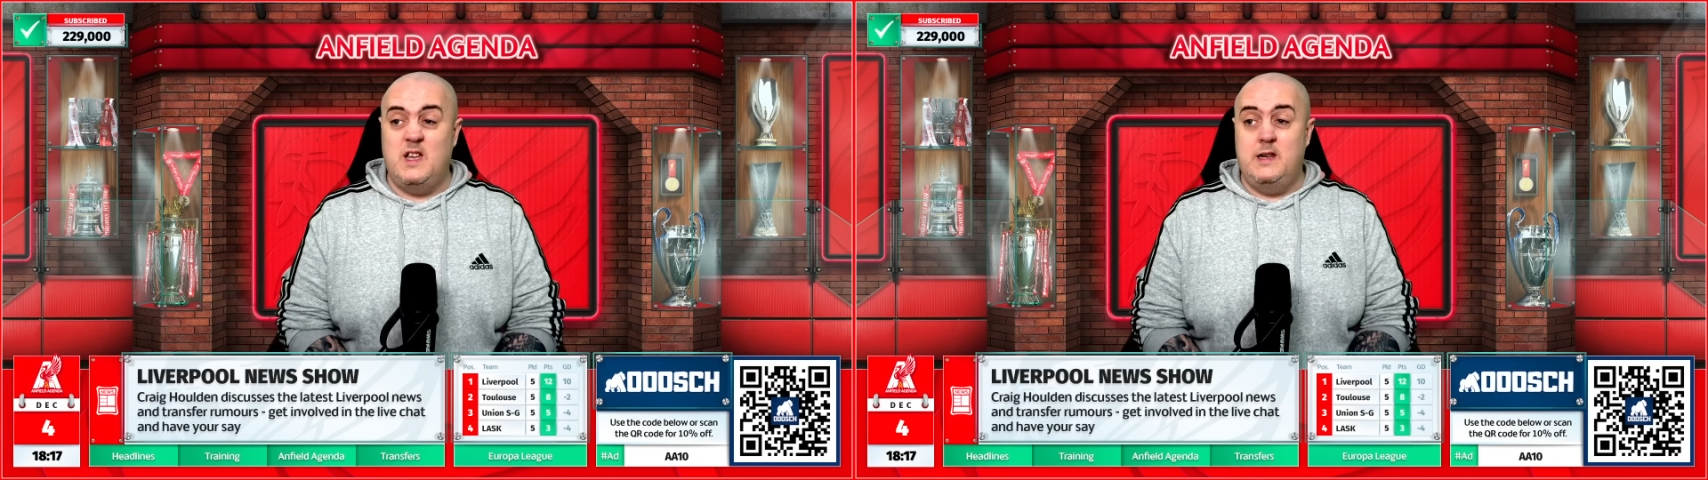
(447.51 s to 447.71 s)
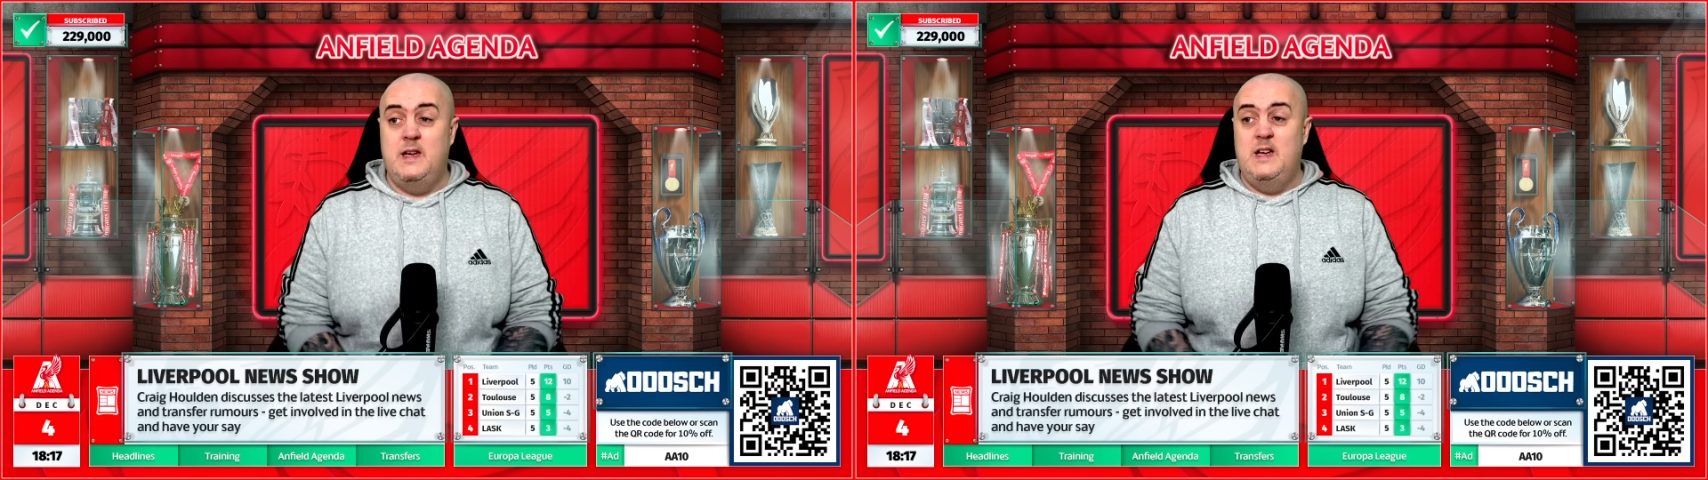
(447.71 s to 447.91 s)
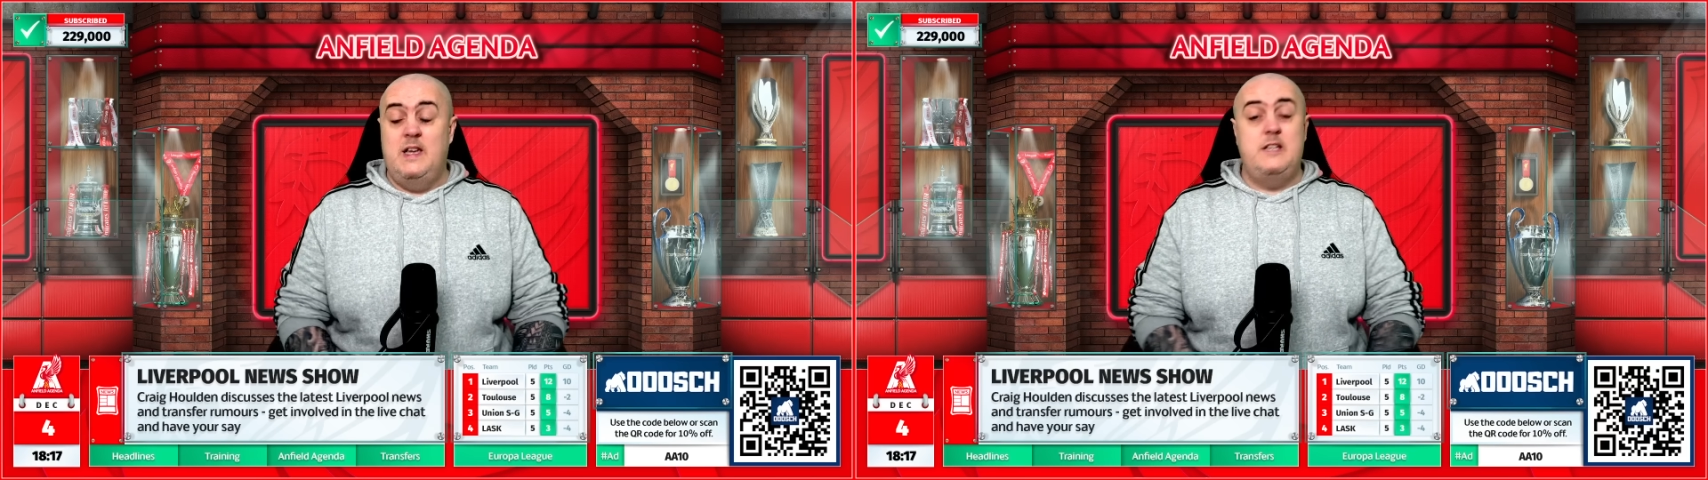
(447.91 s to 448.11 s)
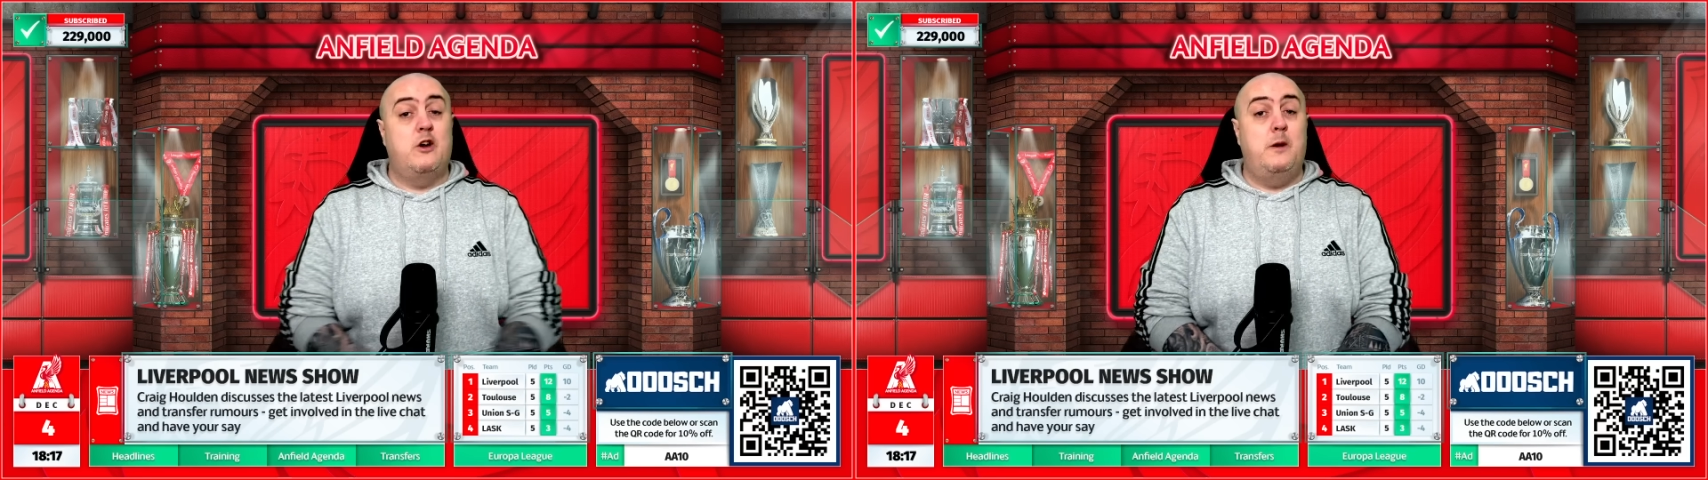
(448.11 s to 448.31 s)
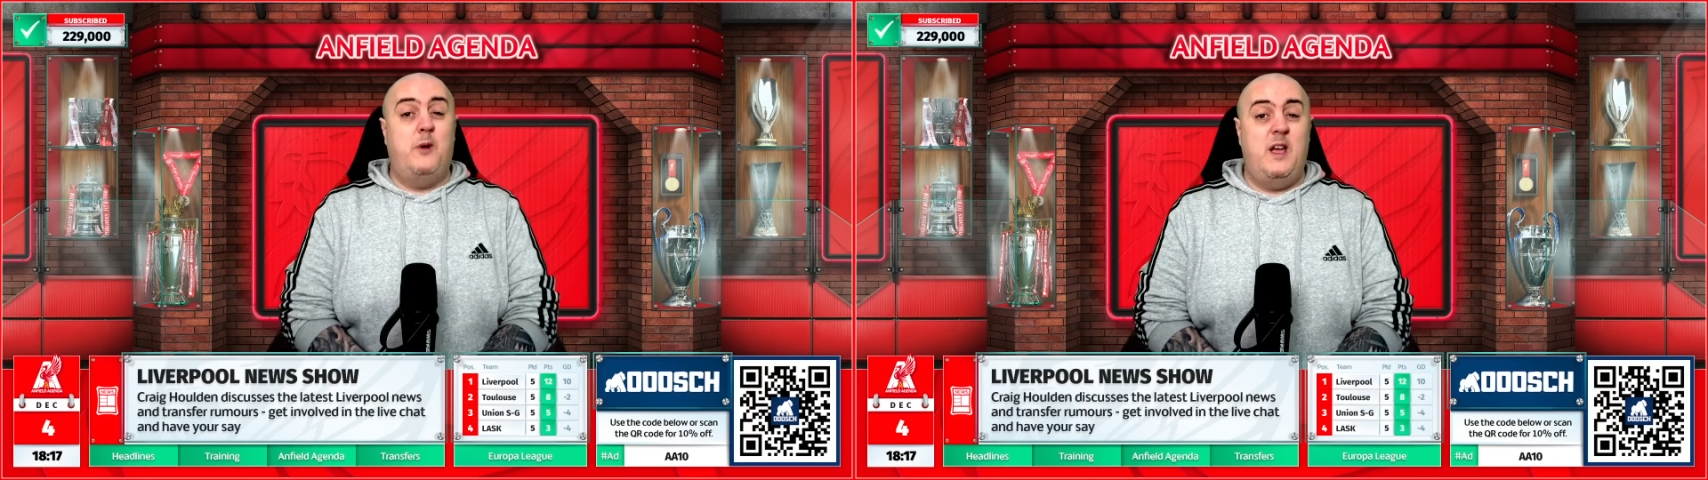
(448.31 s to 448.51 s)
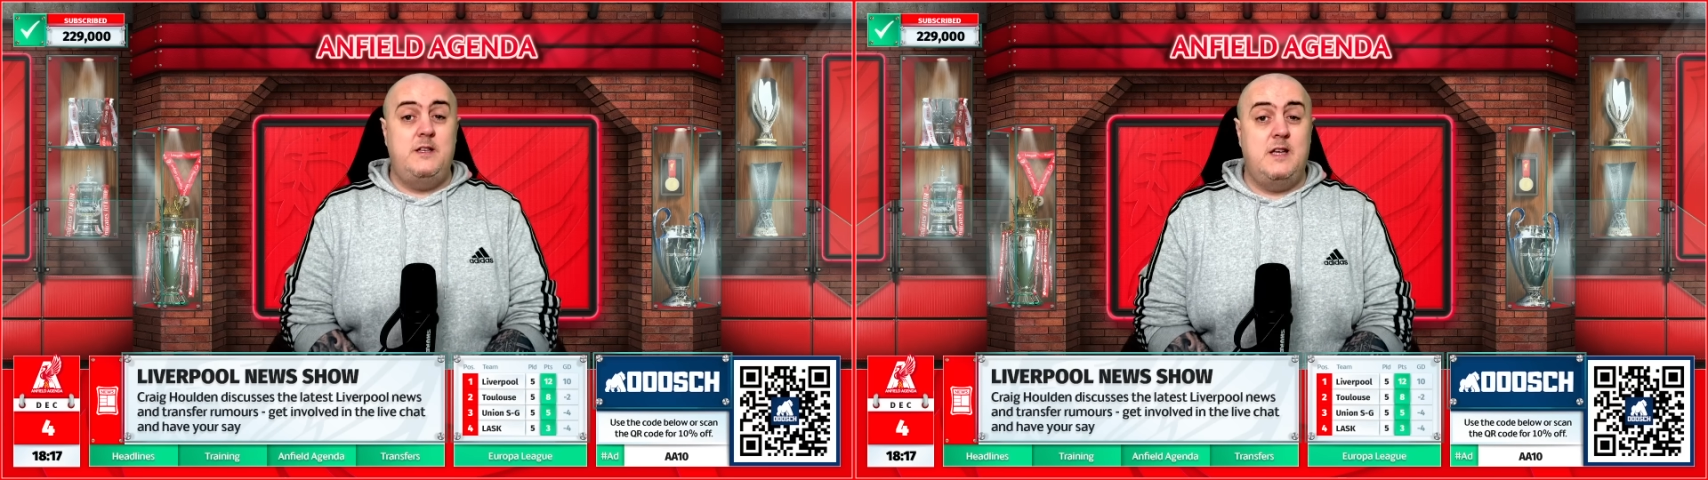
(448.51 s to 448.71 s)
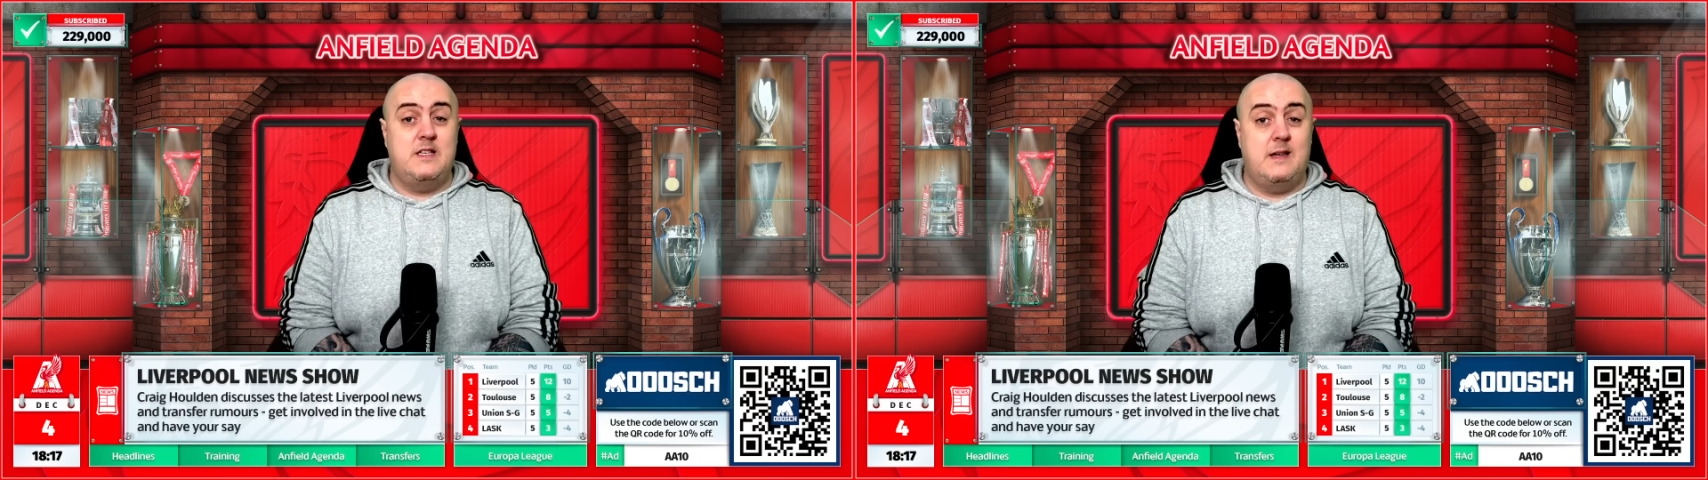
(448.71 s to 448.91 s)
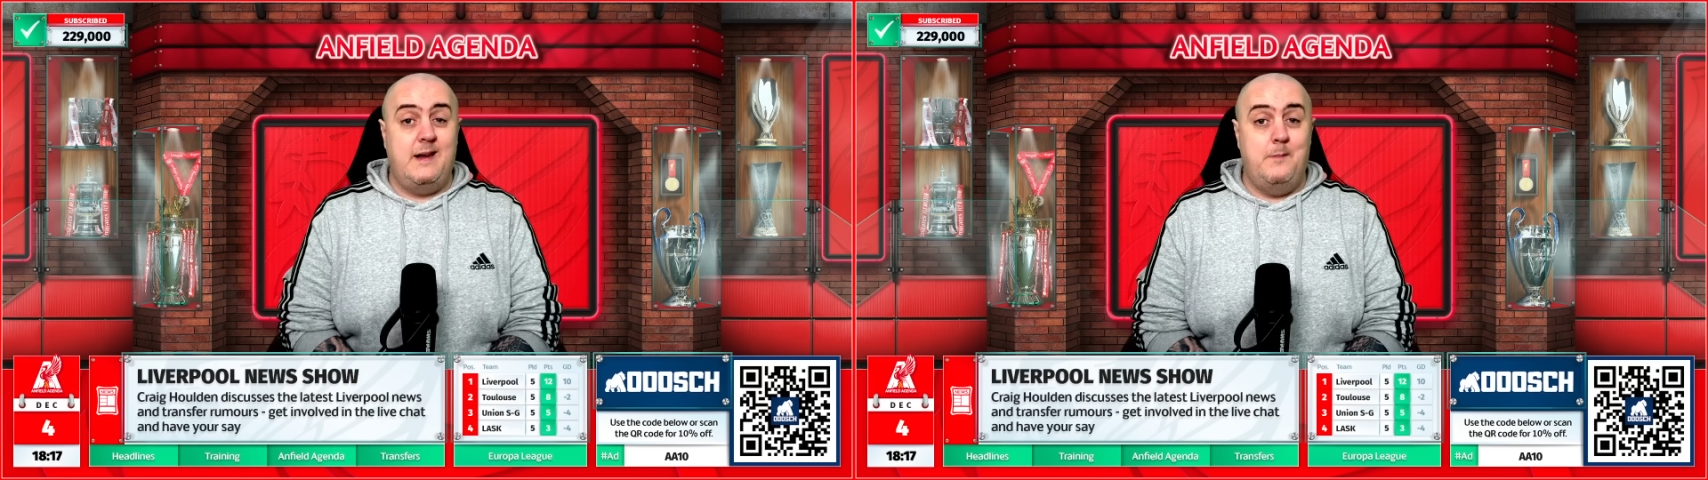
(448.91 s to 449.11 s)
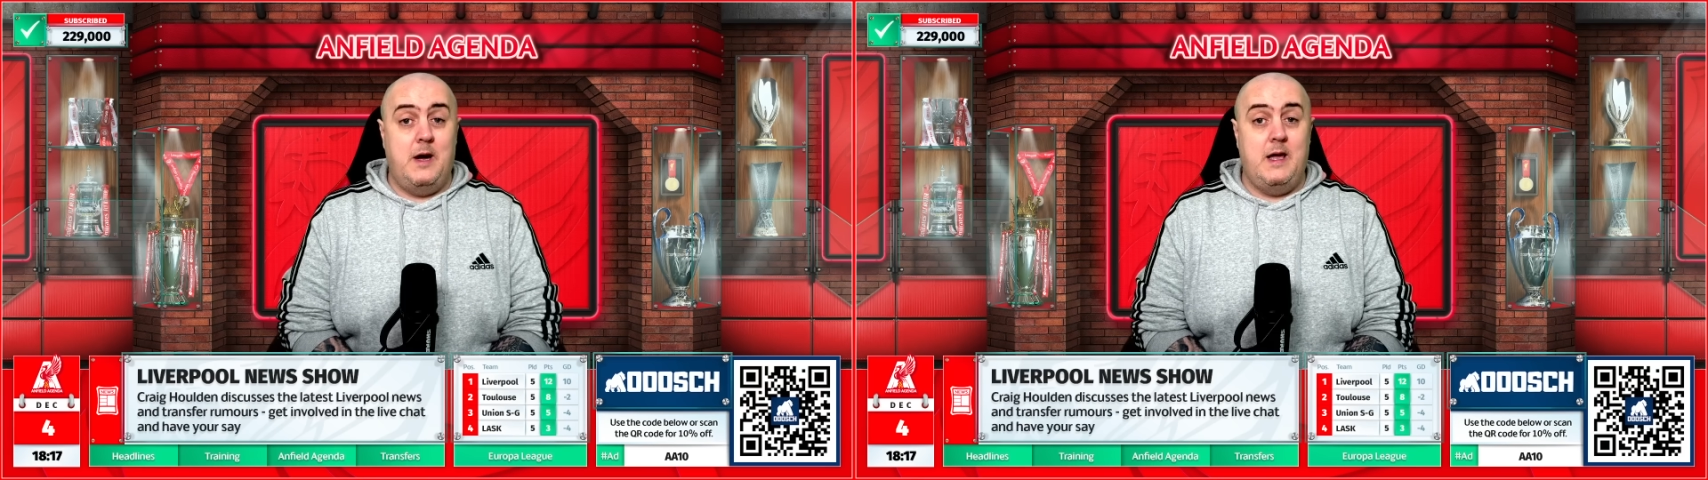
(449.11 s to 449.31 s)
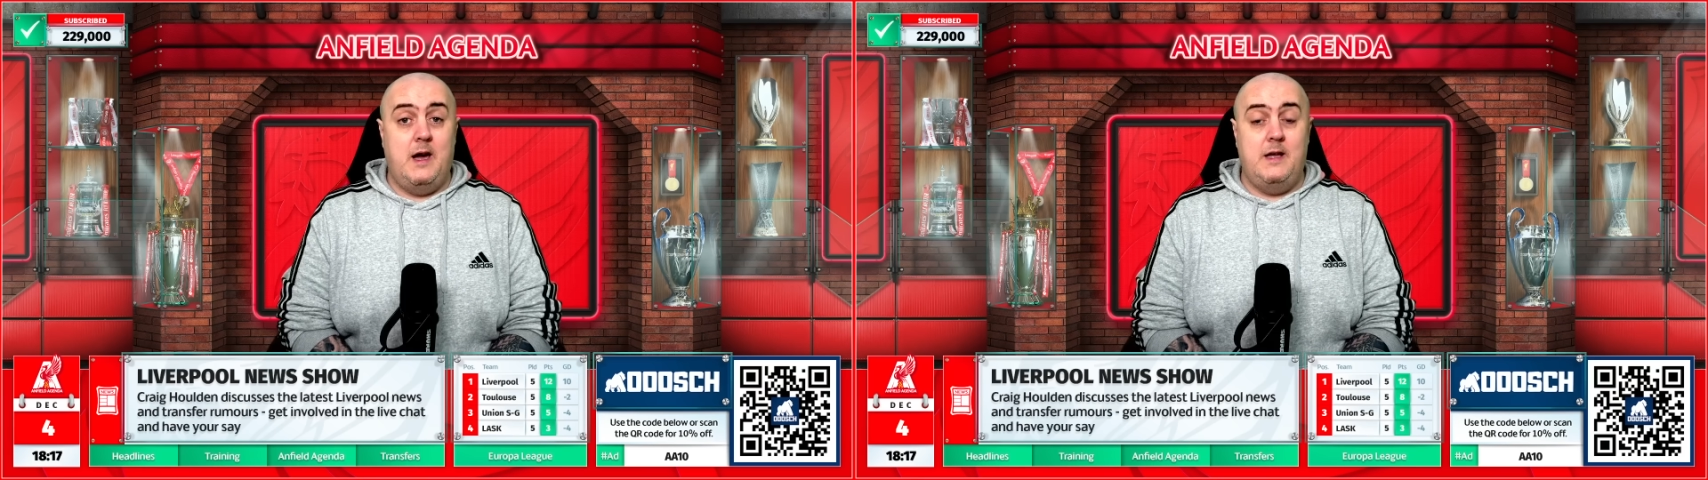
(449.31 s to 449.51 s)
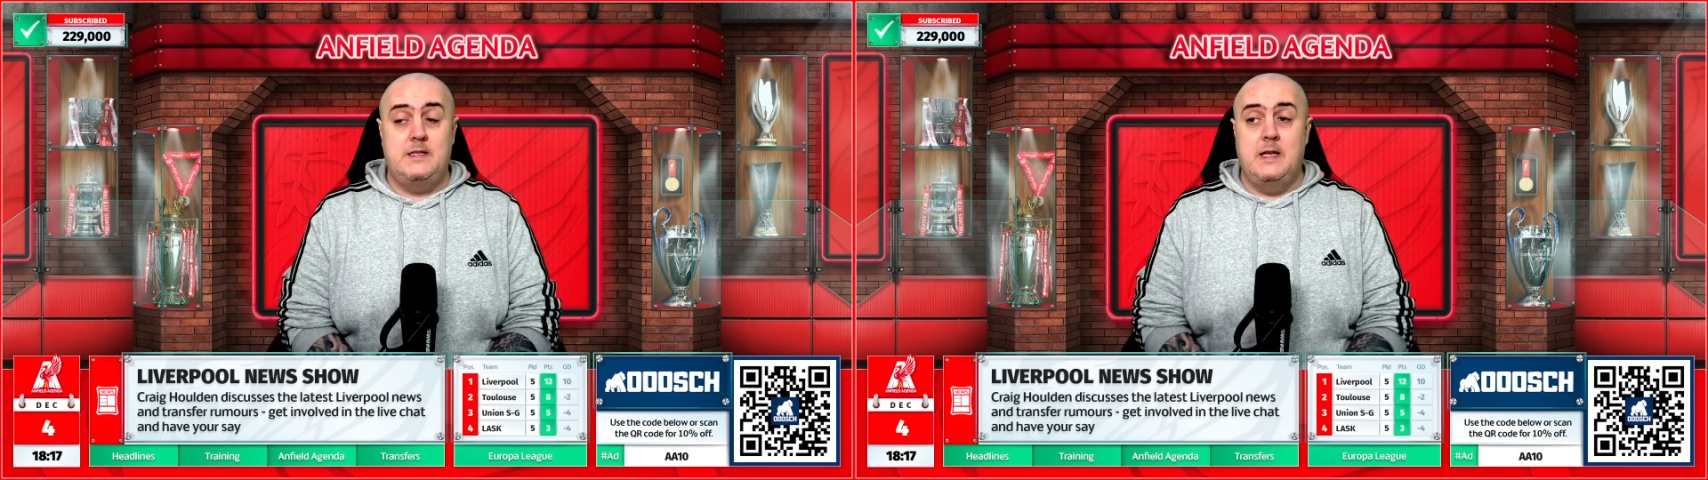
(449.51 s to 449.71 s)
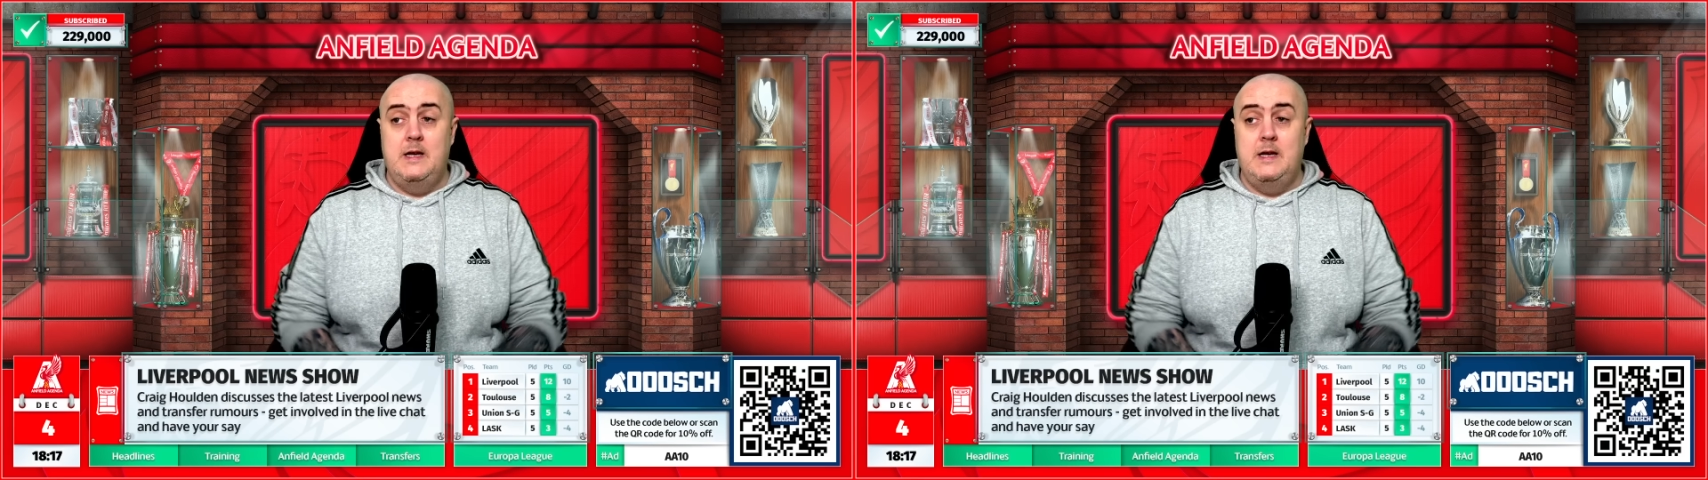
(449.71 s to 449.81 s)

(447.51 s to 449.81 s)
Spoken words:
And he scored a brace yesterday in my eyes.